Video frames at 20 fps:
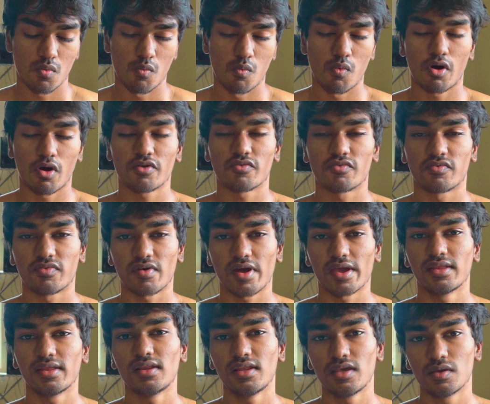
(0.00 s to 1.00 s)
what
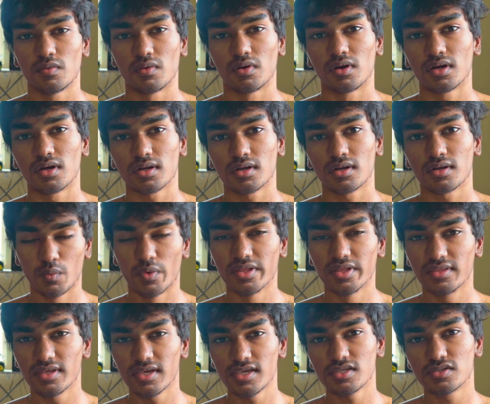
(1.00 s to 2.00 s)
finally worked were
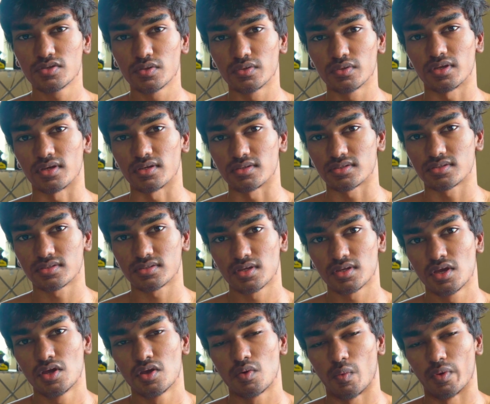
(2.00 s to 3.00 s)
these two things.
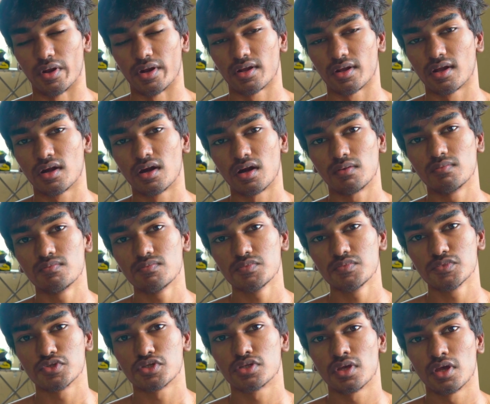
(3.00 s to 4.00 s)
When it
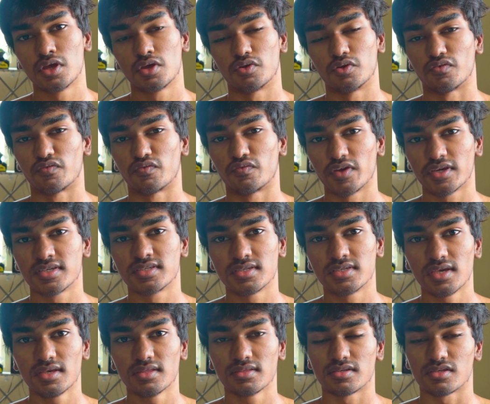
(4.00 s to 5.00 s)
comes to
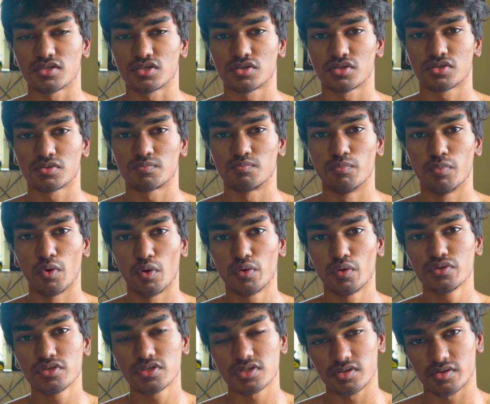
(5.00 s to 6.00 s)
fixing this
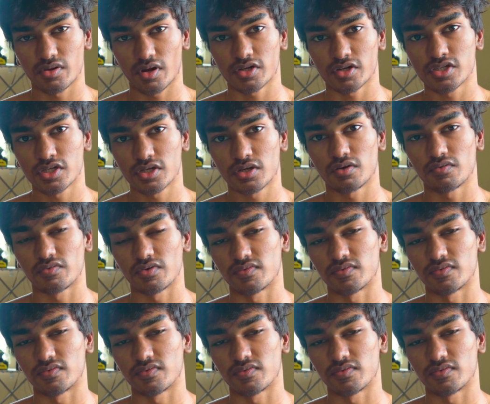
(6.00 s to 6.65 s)
bone structure of